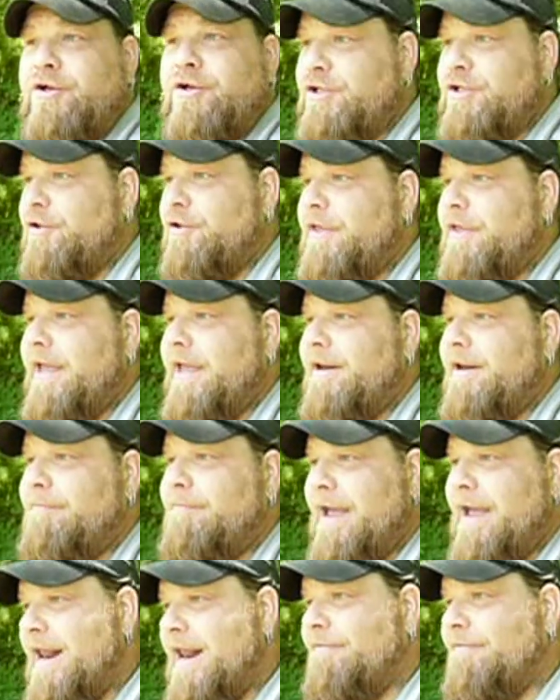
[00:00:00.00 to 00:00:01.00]
you're still thinking,
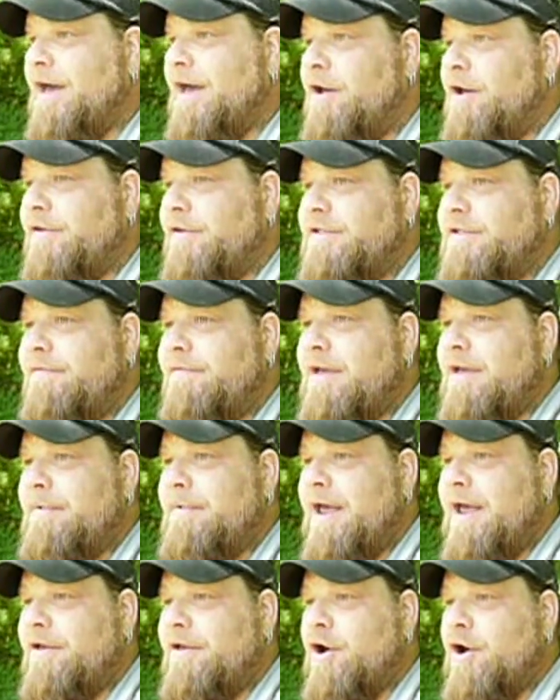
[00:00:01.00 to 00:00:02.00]
man, I've got all this stuff
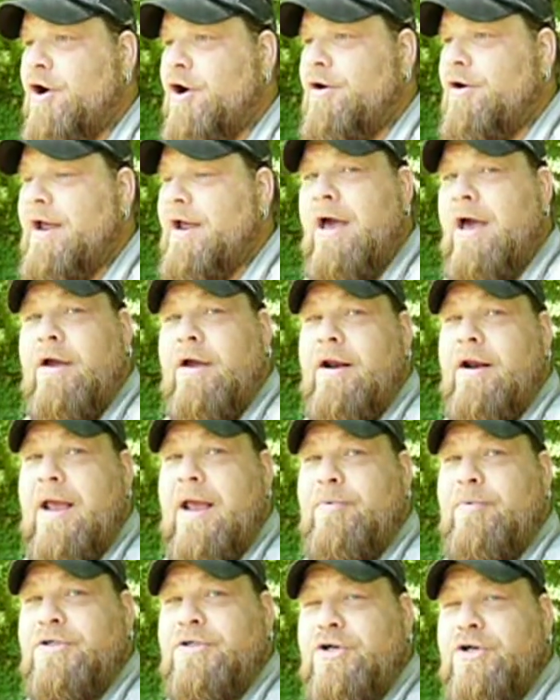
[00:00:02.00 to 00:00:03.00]
coming out of the garden. How can
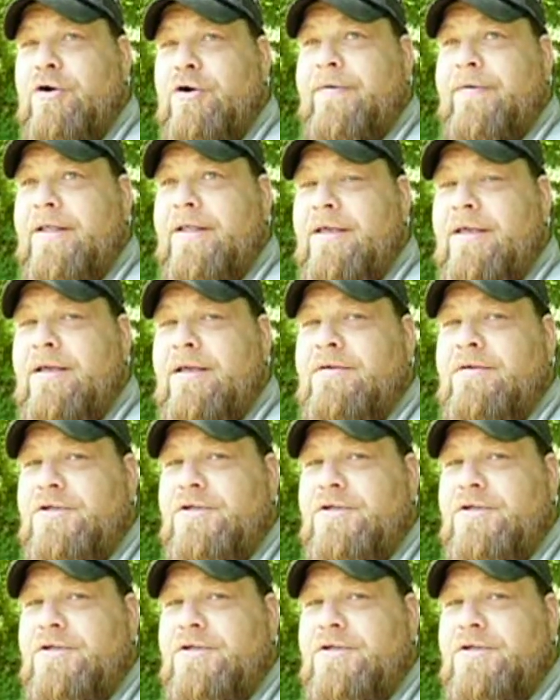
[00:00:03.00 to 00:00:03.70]
I preserve it?